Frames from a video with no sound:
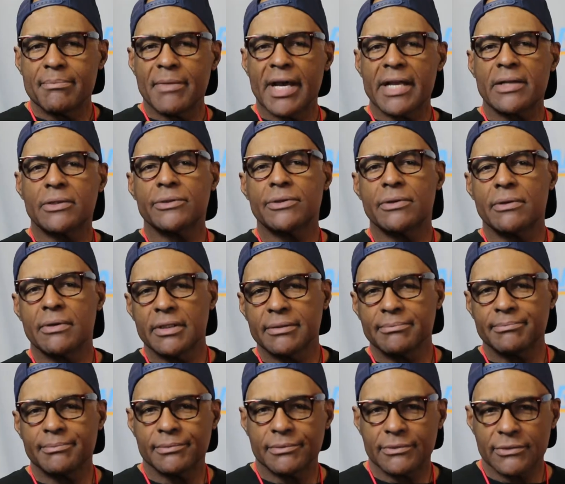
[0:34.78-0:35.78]
Michael Dorn,
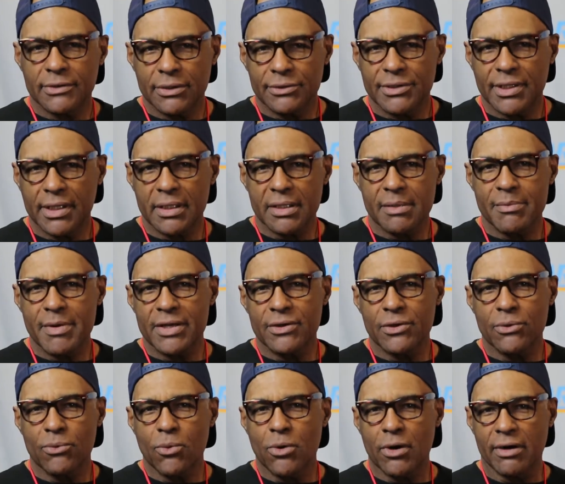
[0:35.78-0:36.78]
Lieutenant Commander
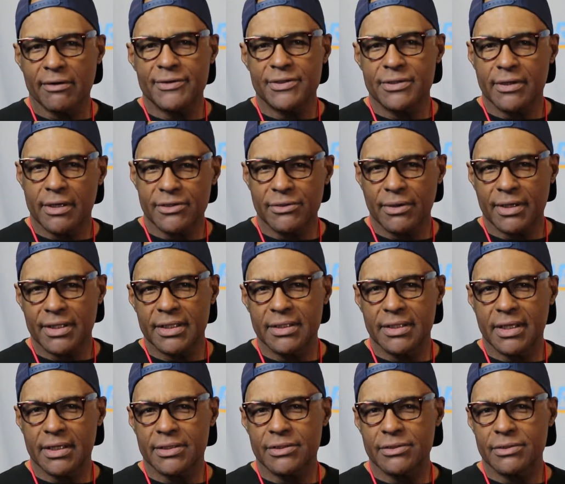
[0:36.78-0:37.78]
Worf, Star Trek The
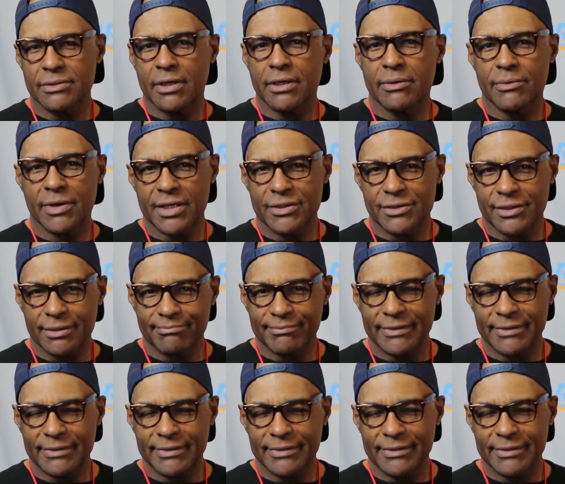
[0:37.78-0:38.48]
Next Generation.